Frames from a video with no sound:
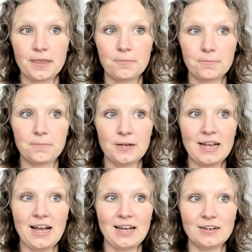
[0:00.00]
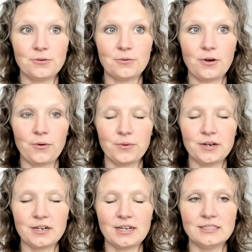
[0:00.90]
But I had a, a
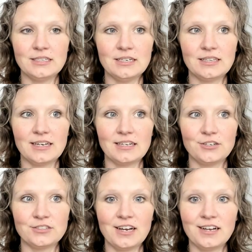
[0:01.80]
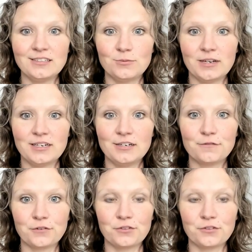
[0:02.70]
weird idea that your dad's been here for